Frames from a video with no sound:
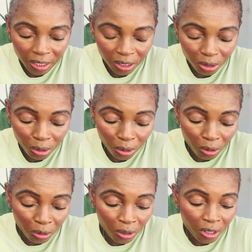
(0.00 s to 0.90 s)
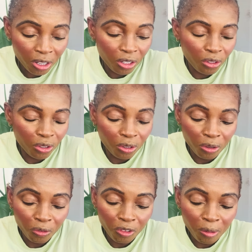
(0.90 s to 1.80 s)
So, you
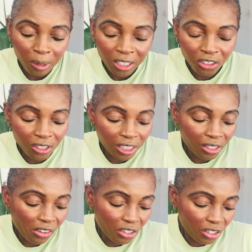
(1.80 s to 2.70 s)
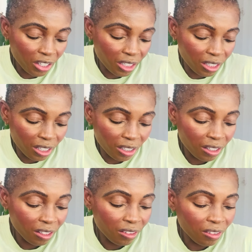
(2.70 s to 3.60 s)
know, for my transition
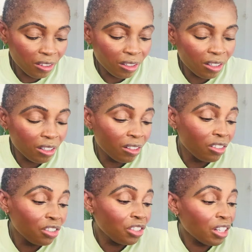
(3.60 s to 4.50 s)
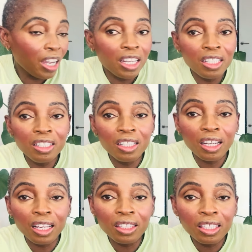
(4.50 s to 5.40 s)
shade,
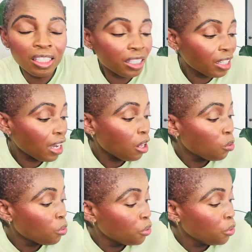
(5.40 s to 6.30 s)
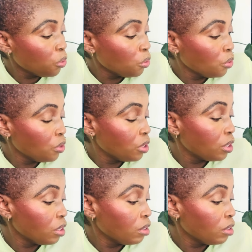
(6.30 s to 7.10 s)
I think I will use,